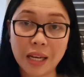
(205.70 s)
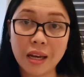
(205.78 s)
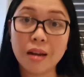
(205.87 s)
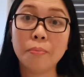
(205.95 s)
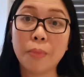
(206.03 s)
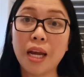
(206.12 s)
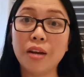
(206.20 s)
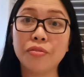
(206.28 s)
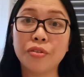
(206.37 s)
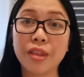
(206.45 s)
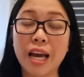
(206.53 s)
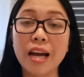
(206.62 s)
get paid
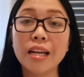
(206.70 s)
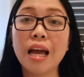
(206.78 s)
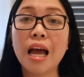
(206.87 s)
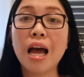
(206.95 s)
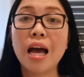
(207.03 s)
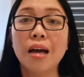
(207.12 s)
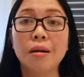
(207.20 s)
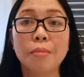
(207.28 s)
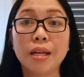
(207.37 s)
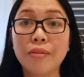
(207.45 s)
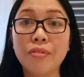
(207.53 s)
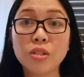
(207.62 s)
for that.
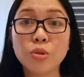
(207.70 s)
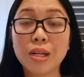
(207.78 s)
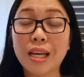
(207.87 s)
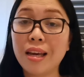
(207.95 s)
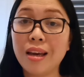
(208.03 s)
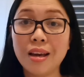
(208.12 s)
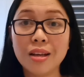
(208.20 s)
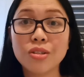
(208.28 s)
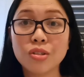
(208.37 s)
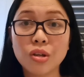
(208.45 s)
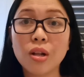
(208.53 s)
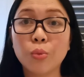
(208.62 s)
But eventually he
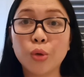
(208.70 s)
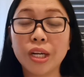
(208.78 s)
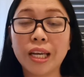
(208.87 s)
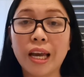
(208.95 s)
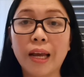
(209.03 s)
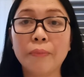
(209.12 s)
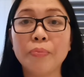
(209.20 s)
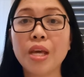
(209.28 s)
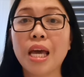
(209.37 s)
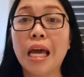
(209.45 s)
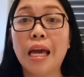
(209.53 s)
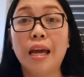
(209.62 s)
is still working.
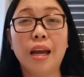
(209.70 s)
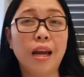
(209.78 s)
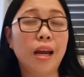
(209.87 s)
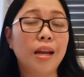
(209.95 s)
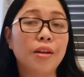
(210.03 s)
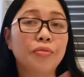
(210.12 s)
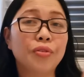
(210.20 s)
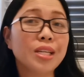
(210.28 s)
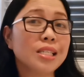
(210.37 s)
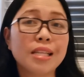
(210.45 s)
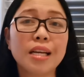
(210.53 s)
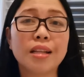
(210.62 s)
And the
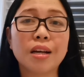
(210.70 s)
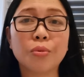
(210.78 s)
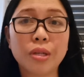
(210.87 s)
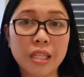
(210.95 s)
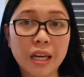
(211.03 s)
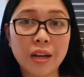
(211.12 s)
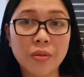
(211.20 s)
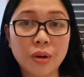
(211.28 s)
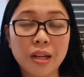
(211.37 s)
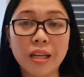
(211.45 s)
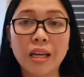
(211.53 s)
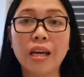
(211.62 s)
first thing that we did
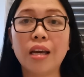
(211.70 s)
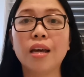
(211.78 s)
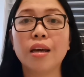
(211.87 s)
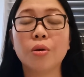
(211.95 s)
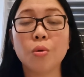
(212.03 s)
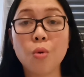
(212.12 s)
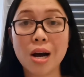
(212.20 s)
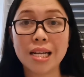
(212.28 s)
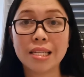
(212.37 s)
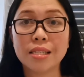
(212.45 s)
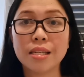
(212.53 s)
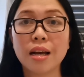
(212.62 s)
really
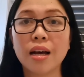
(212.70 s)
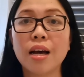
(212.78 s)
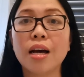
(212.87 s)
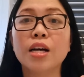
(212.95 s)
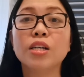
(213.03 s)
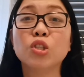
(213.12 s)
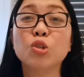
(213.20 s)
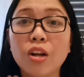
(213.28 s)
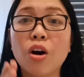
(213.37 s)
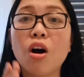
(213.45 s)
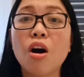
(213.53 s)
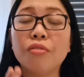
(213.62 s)
was
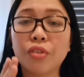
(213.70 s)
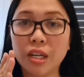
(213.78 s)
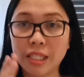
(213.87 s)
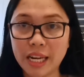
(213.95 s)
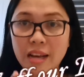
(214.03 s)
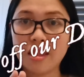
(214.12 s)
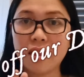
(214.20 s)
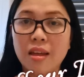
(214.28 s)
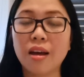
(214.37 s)
paid off our debt.